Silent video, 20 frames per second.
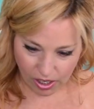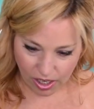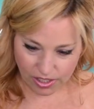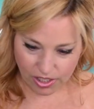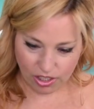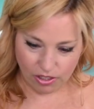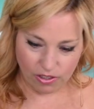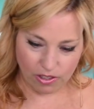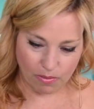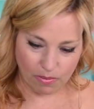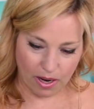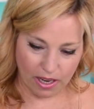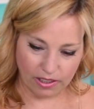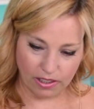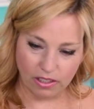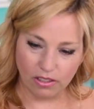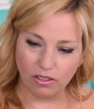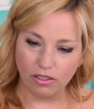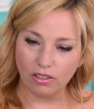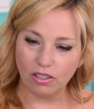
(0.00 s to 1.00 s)
got to use my
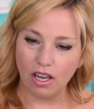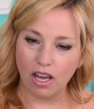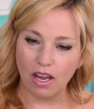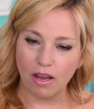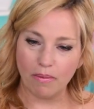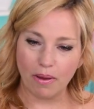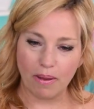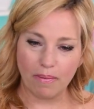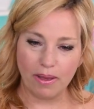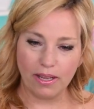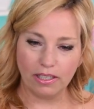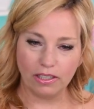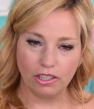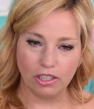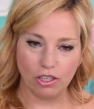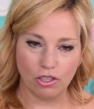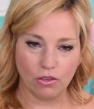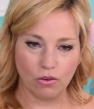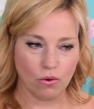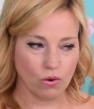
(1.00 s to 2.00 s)
little, I made a
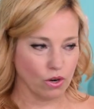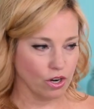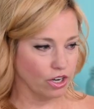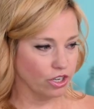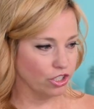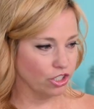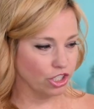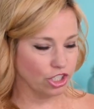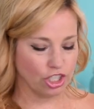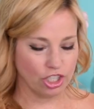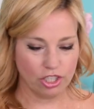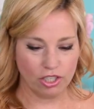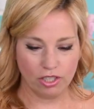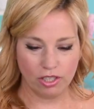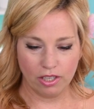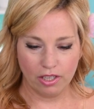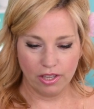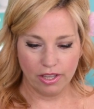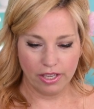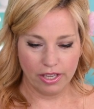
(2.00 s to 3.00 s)
little orange
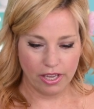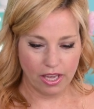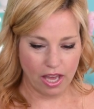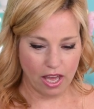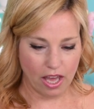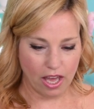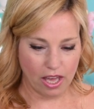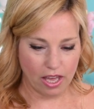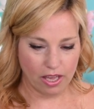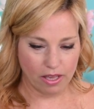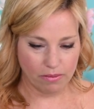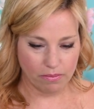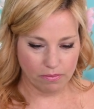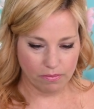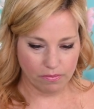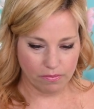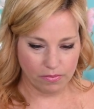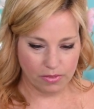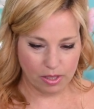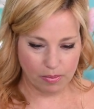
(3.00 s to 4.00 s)

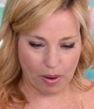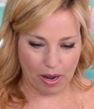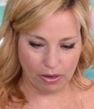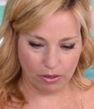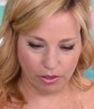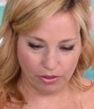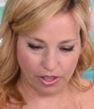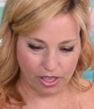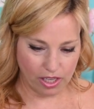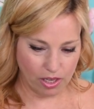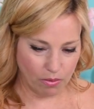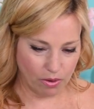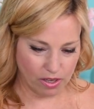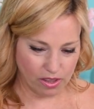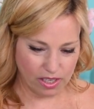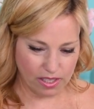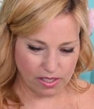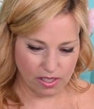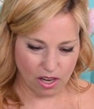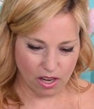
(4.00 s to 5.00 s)
spiral thingy. What
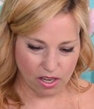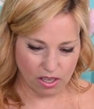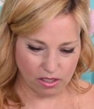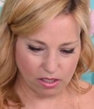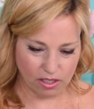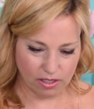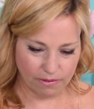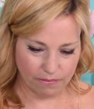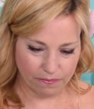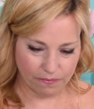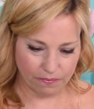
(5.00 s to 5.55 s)
are these called?